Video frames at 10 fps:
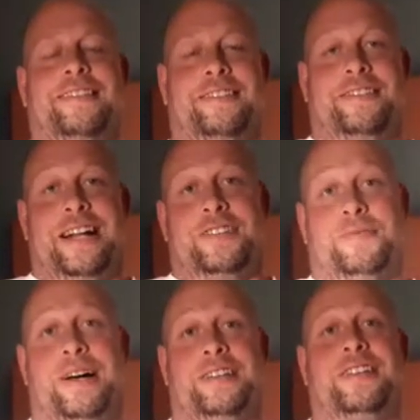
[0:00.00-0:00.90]
So that's
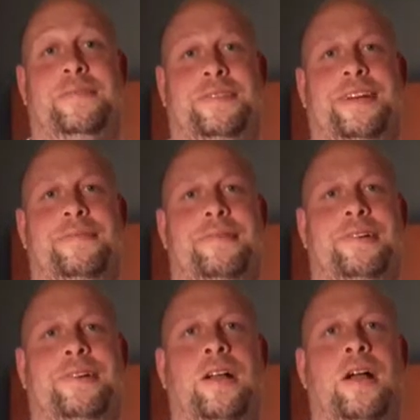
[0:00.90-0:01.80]
why
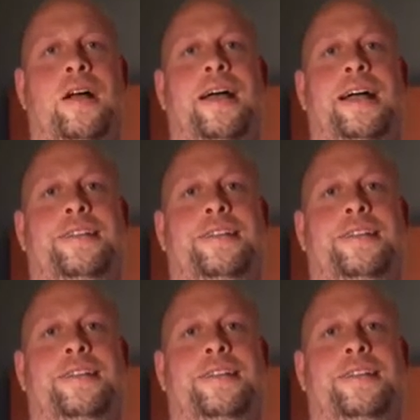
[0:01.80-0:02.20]
September and